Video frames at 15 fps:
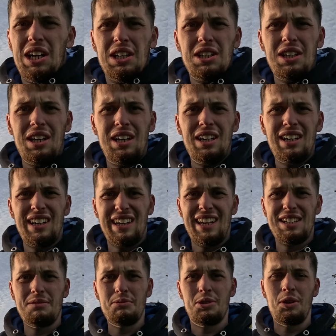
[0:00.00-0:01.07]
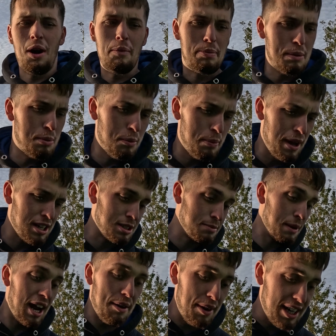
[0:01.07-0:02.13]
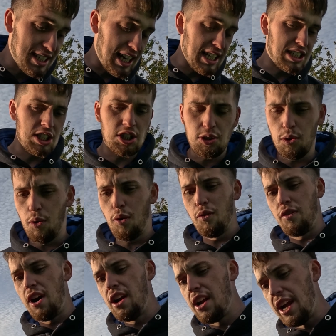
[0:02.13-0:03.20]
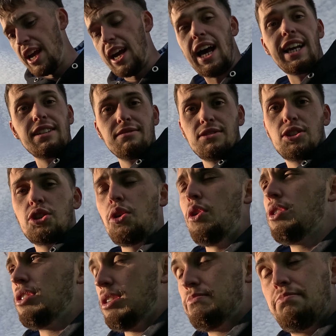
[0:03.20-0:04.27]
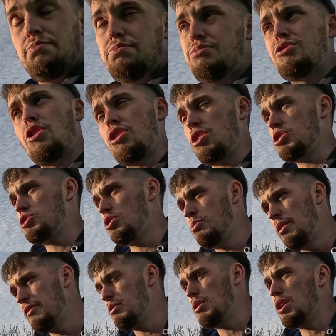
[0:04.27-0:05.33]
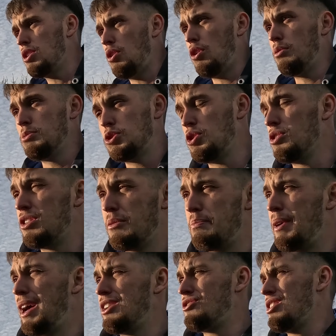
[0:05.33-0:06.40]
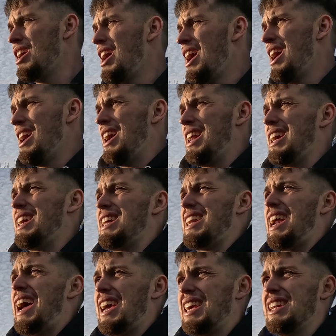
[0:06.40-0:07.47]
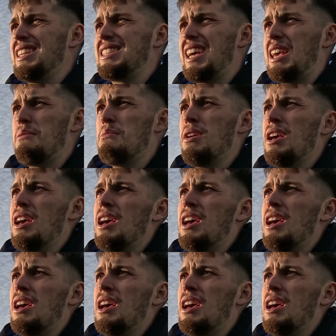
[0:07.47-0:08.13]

I guess I'm just not a people person. But anyways, that's the show over. uh, I think Sean, or Truck, or Sean, whatever you want to call him, Sean Kirkpatrick, had a cracking time.